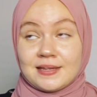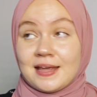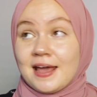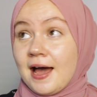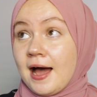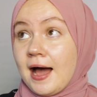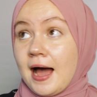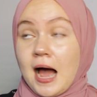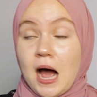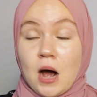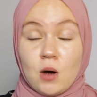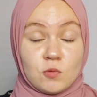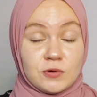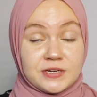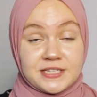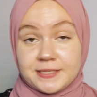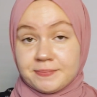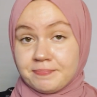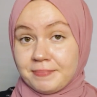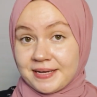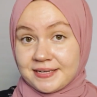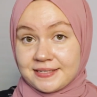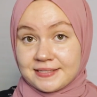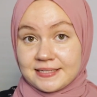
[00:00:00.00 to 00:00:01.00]
how we
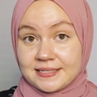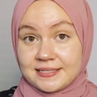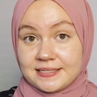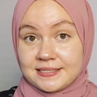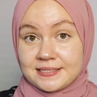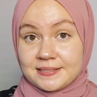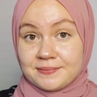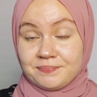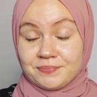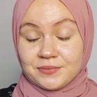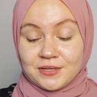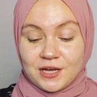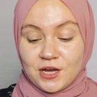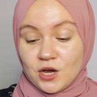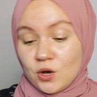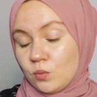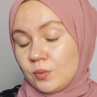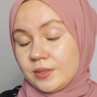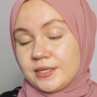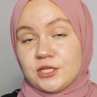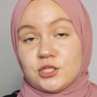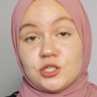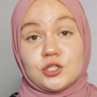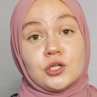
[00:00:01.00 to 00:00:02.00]
spend it.
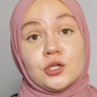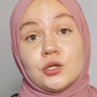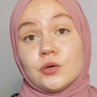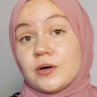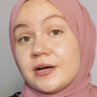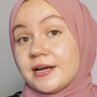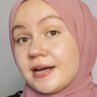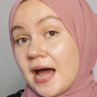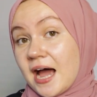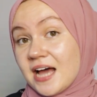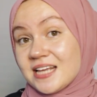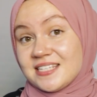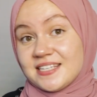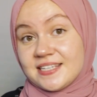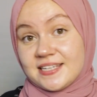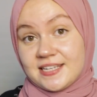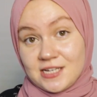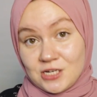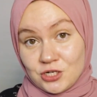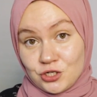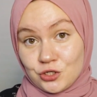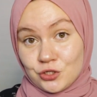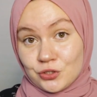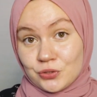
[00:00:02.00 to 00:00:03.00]
We need to look at our
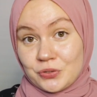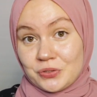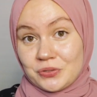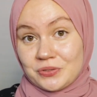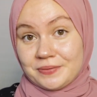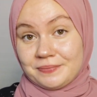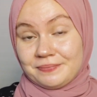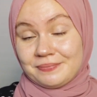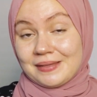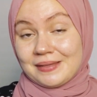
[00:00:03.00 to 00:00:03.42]
schedule,